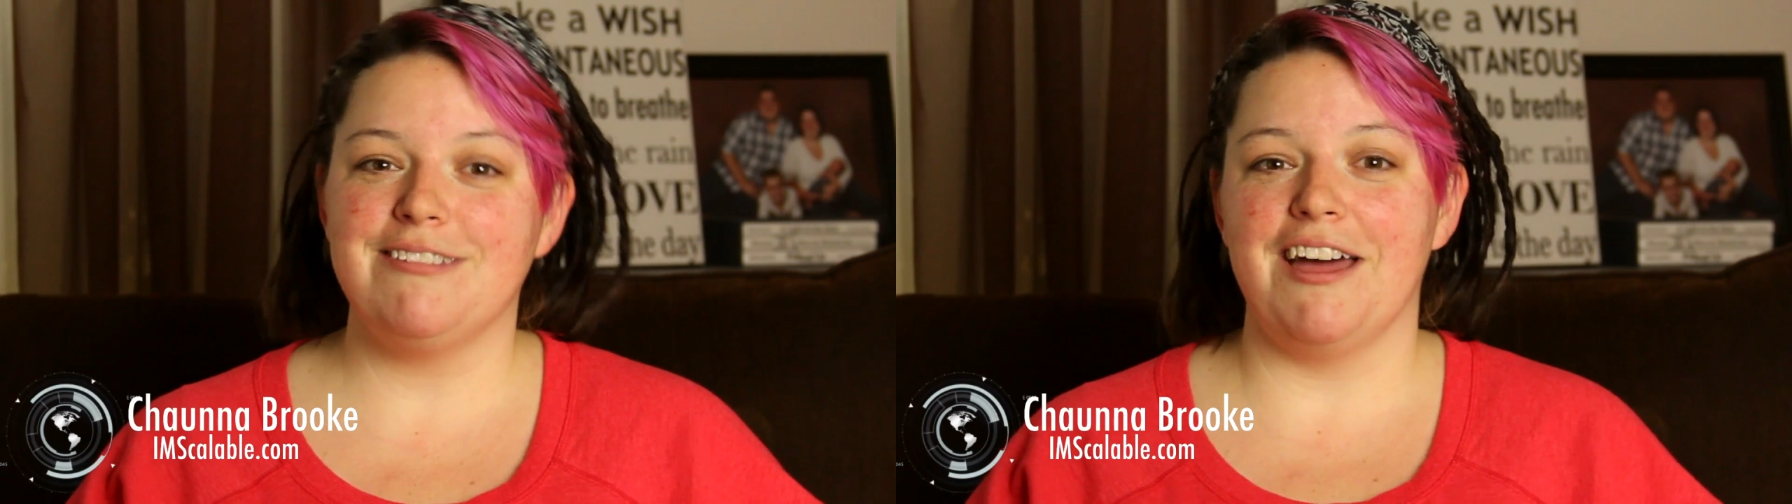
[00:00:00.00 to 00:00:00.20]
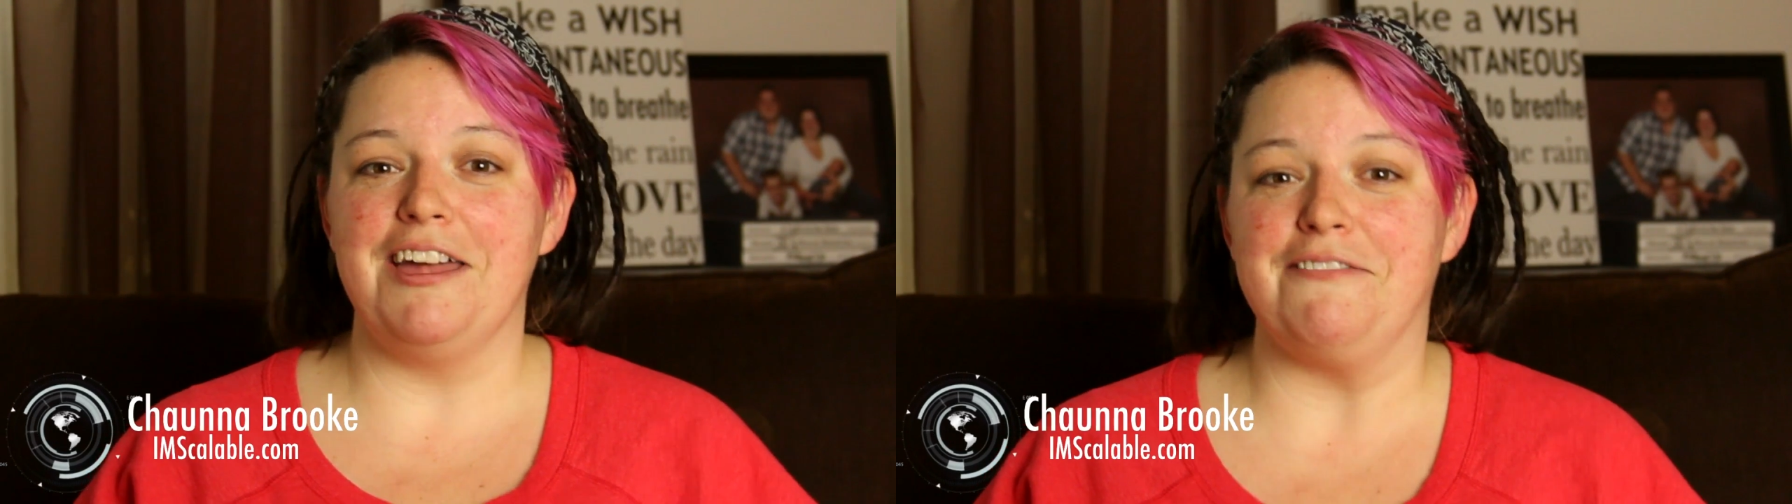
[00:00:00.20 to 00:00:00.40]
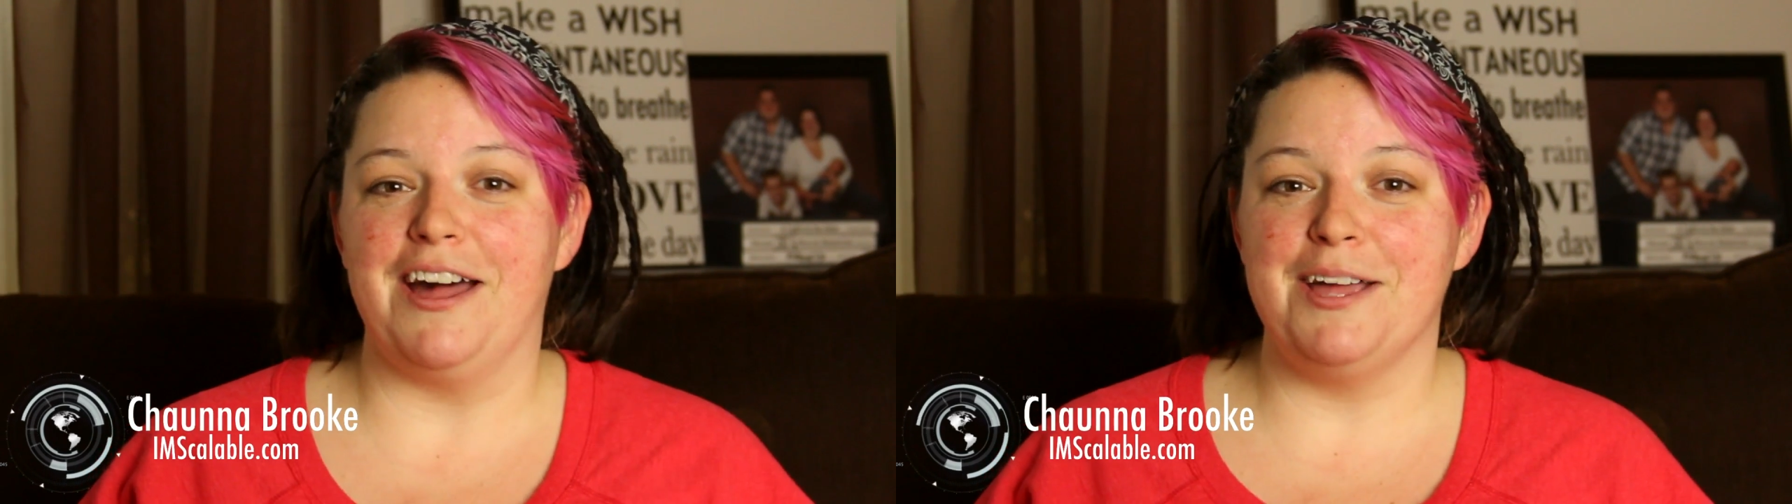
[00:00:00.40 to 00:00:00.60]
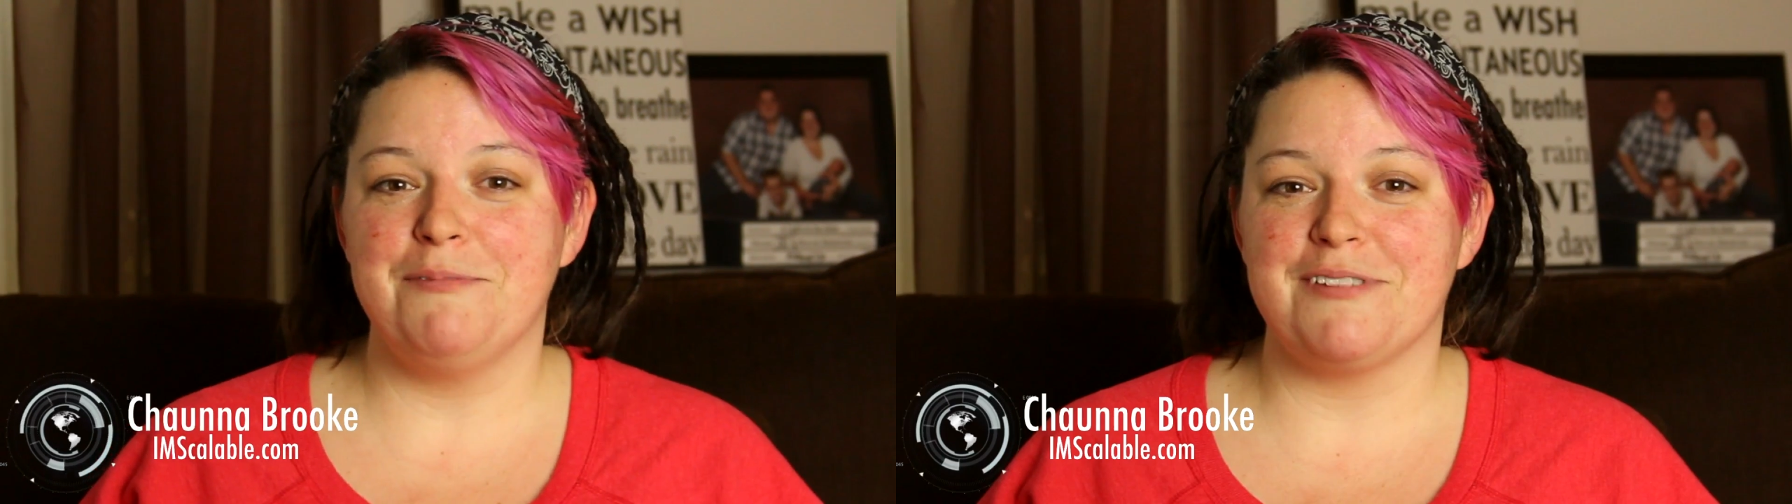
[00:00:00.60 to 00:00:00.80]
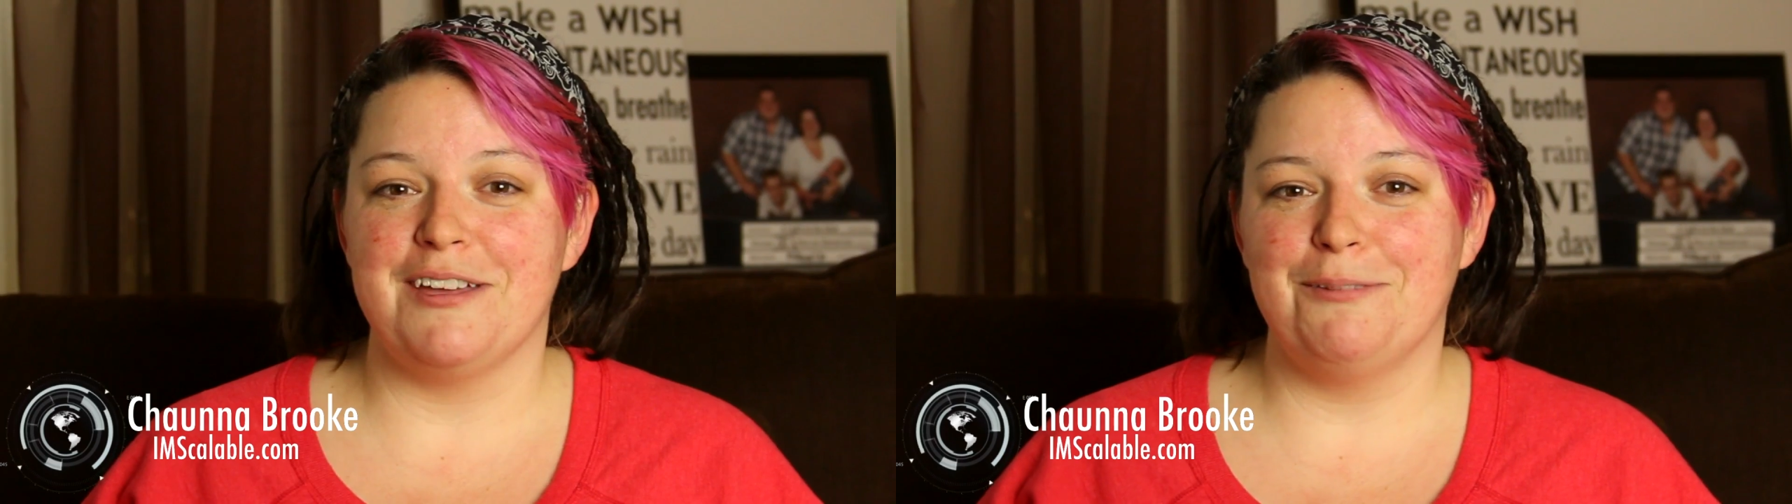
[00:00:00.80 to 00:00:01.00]
side of
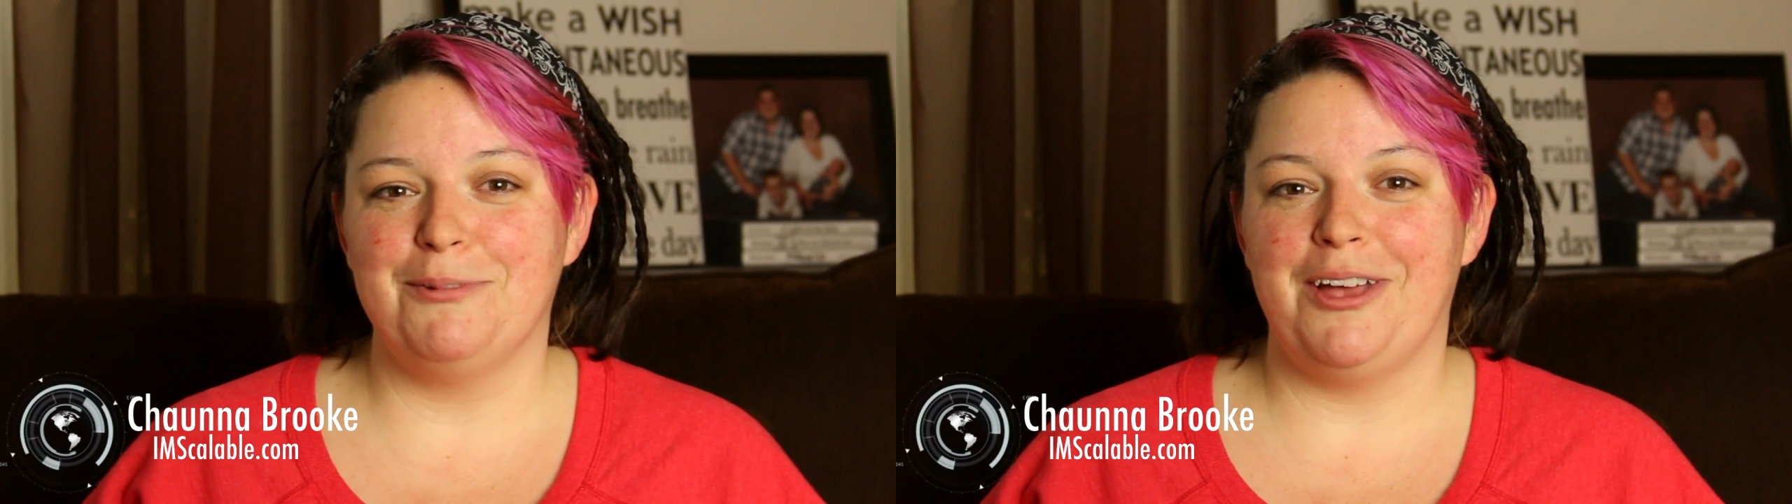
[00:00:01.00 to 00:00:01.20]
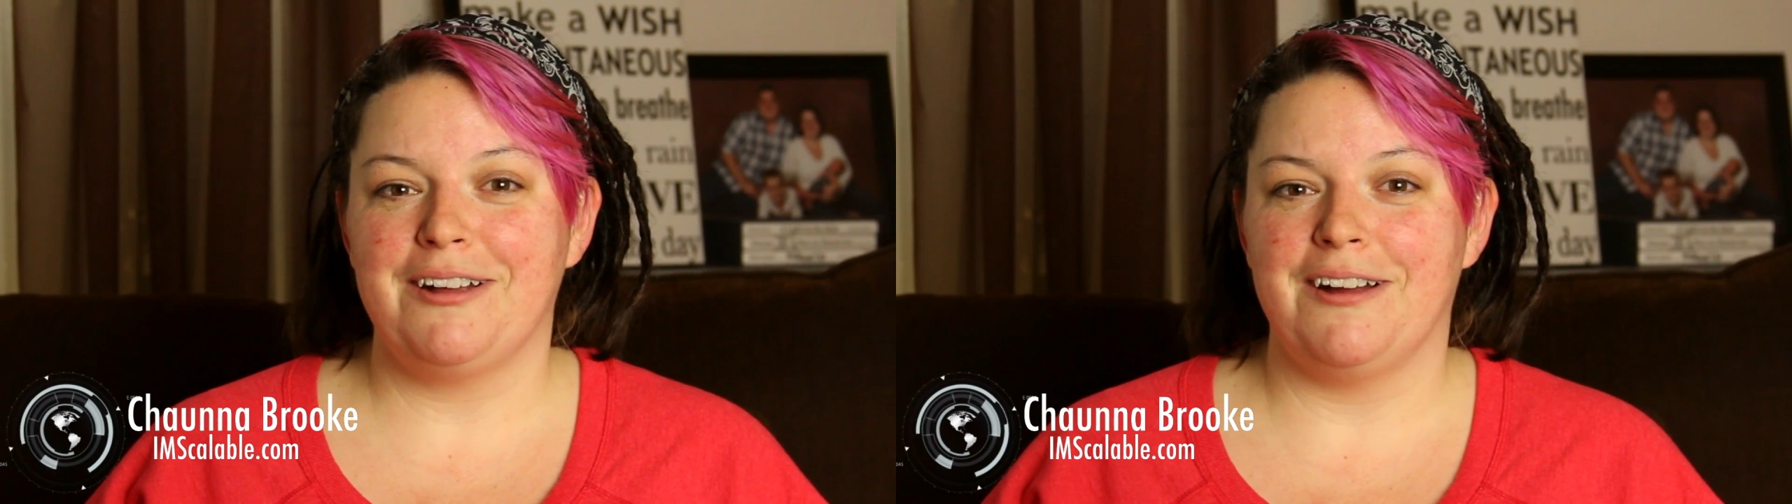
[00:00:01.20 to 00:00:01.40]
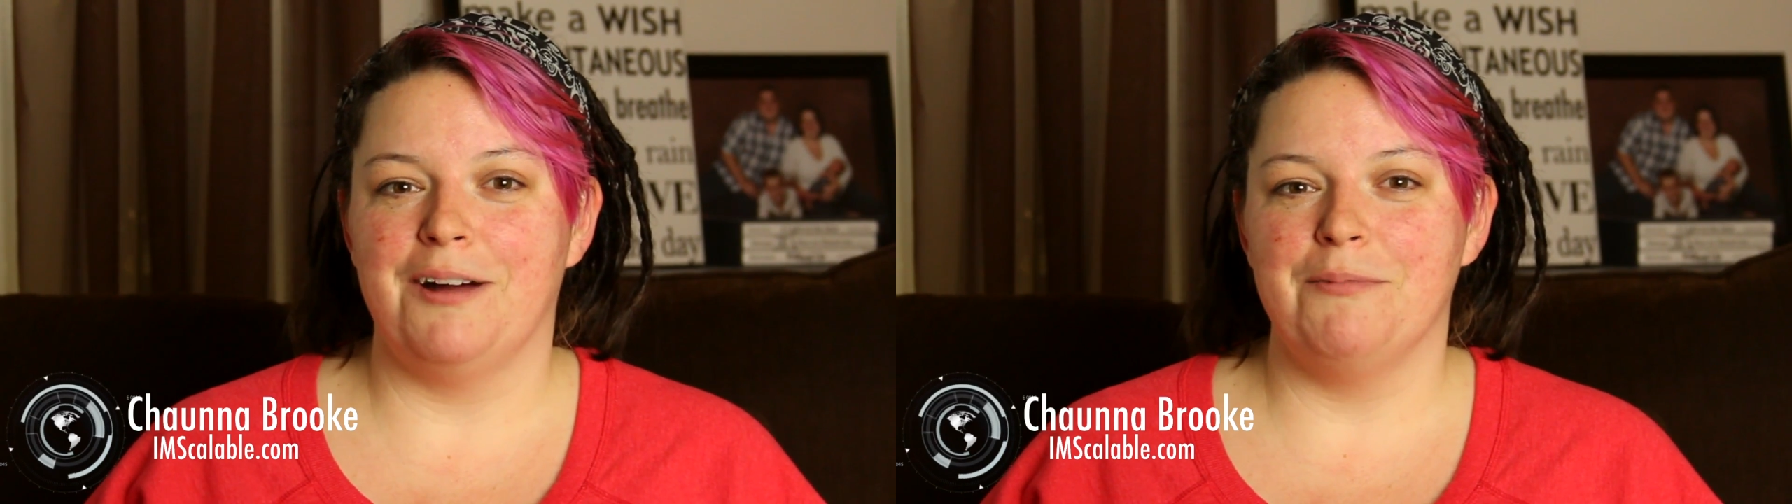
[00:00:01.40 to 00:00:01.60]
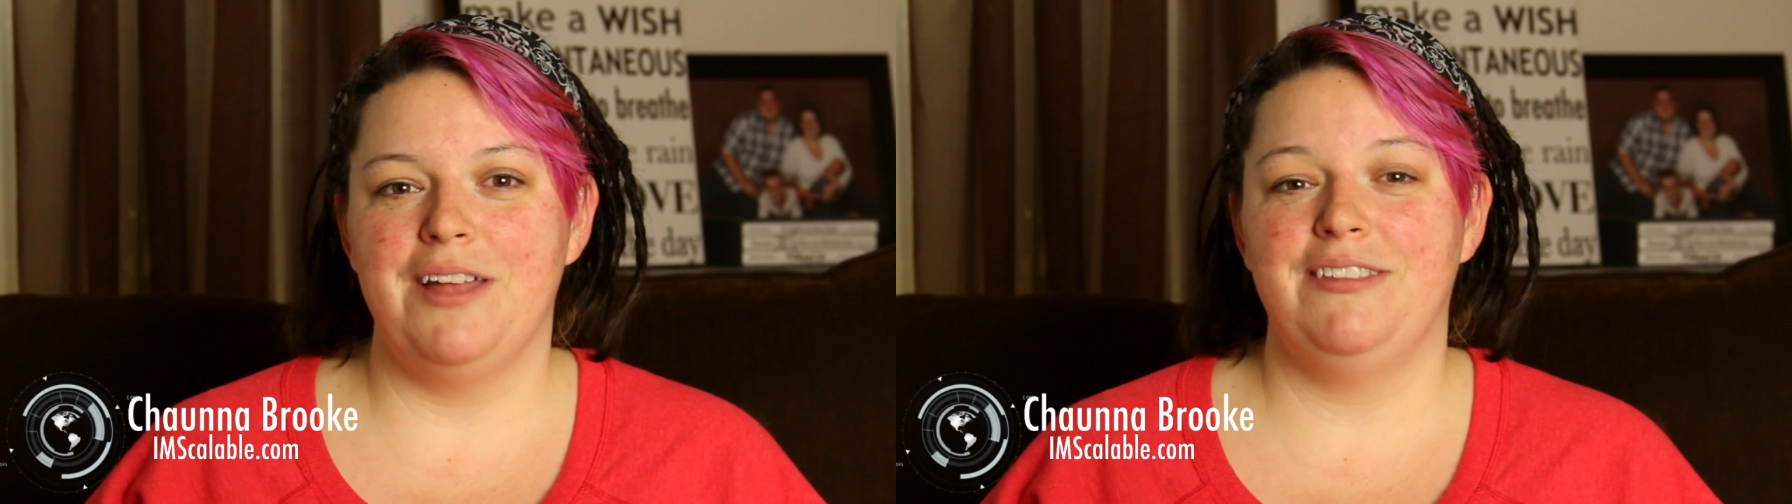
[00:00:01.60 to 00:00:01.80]
IamScalable.com,